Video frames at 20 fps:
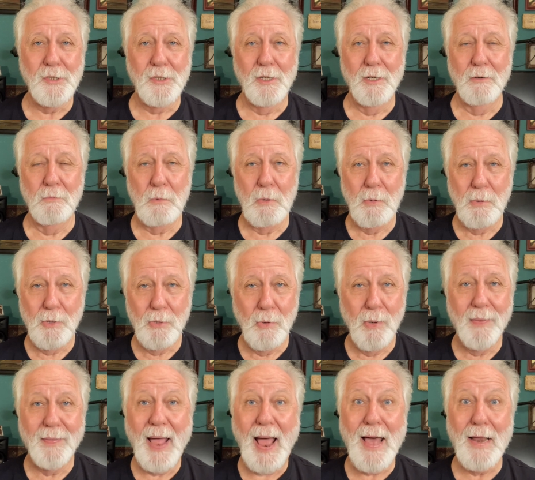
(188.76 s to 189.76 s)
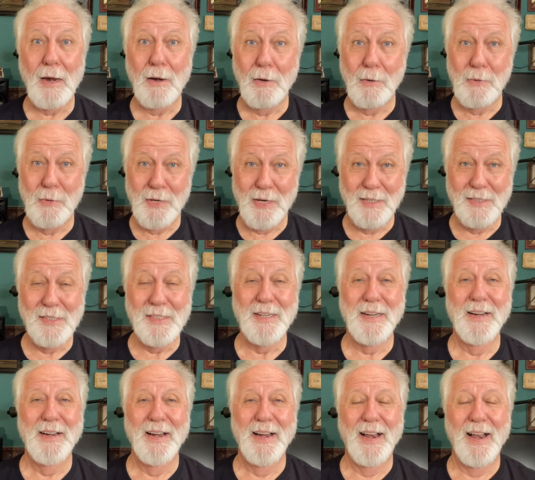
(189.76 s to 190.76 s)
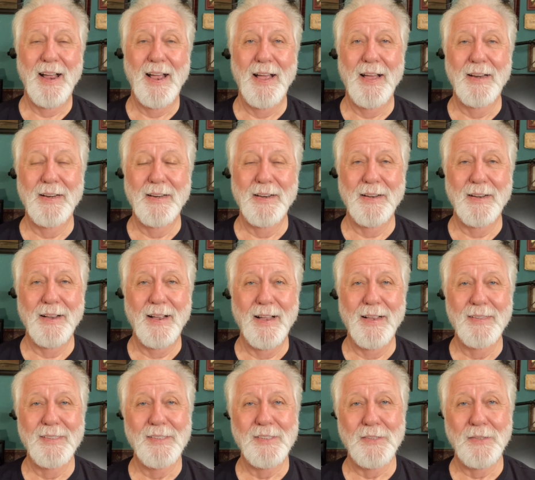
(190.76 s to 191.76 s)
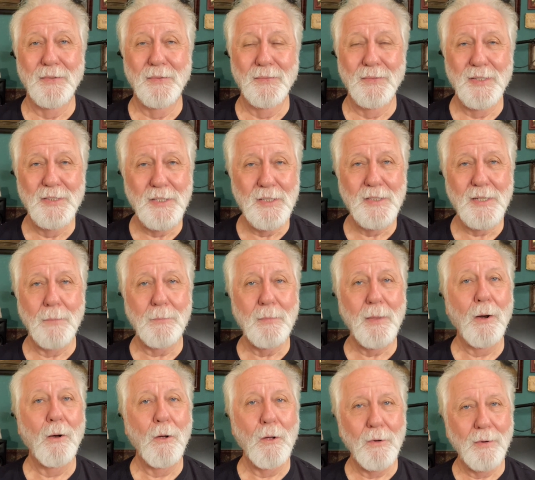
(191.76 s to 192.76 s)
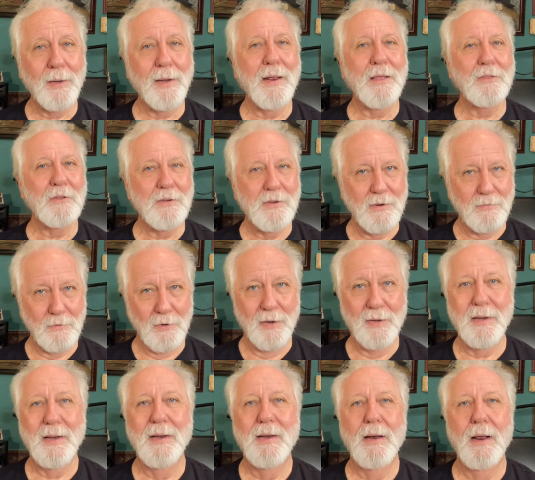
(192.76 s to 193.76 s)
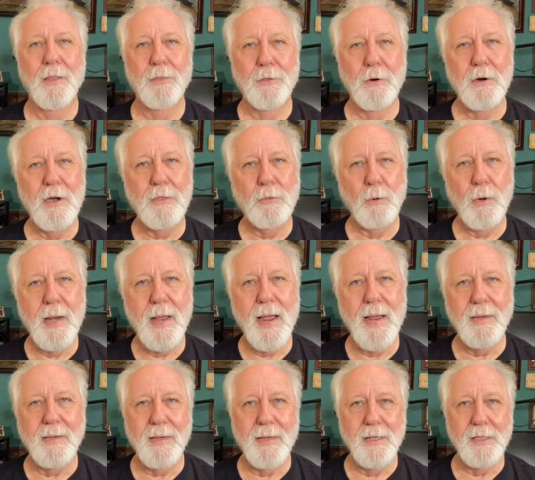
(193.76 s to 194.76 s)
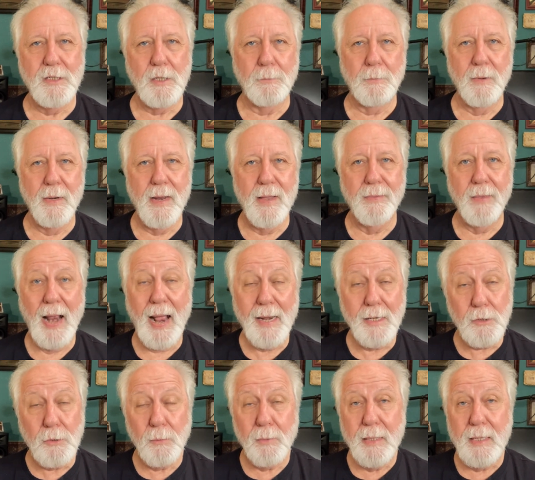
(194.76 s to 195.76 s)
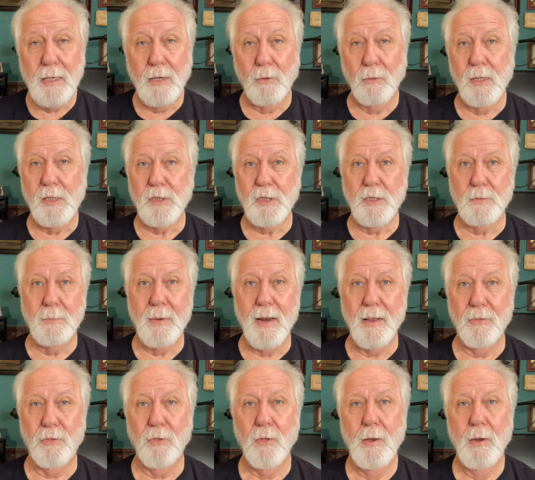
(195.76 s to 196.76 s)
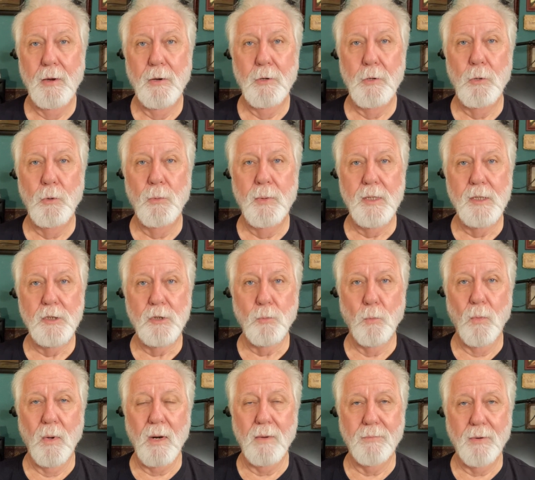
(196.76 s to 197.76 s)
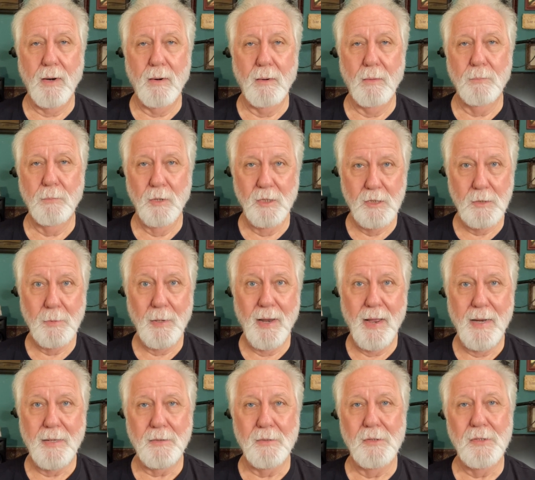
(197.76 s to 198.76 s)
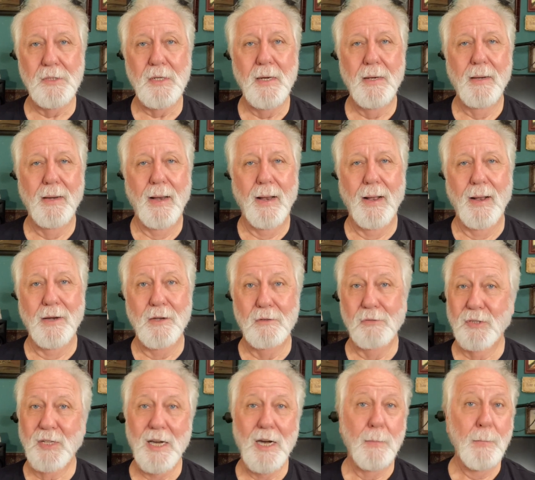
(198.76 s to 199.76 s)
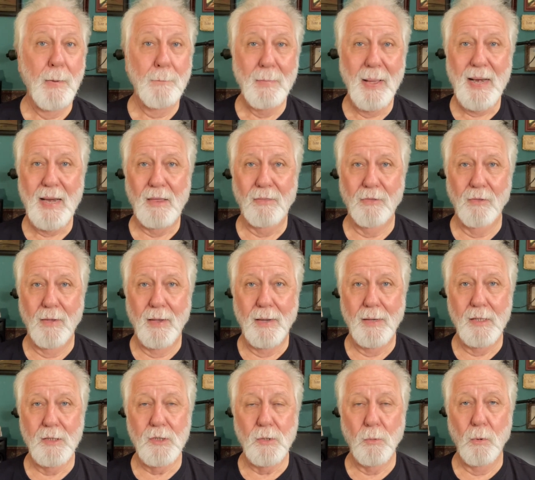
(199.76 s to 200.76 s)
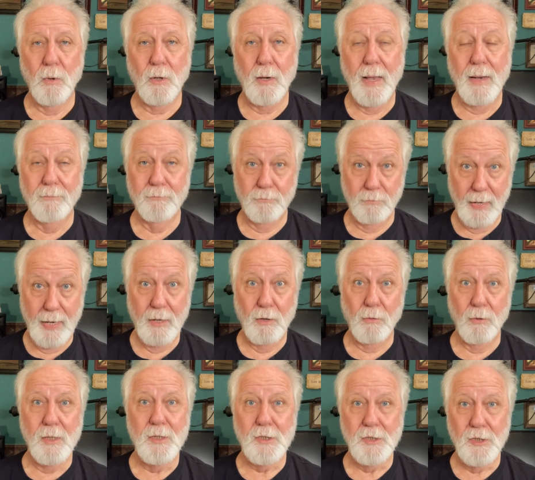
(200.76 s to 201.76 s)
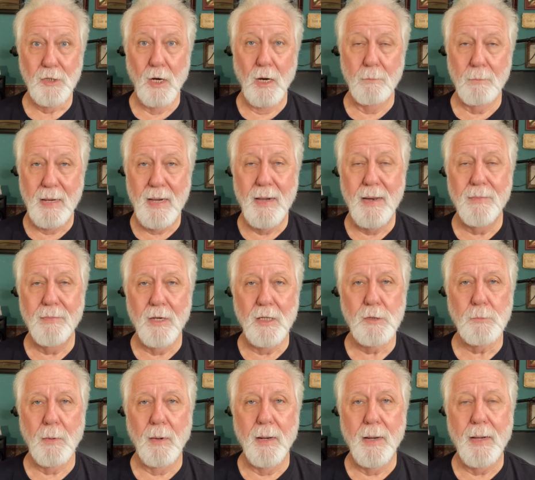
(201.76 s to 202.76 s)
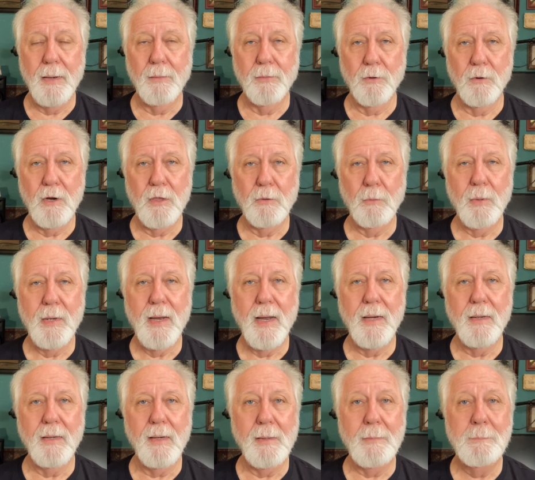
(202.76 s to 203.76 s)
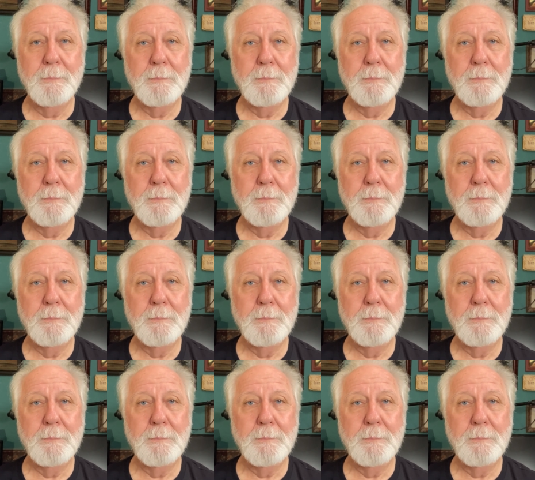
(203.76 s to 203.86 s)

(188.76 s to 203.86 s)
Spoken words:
year we were doing the Hallelujahs, and so this is something altogether different. 33 AD is a play that actually Chris Smith, who is one of our principal actors, you've seen him in many things, and Chris is going to be in this play, 33 AD.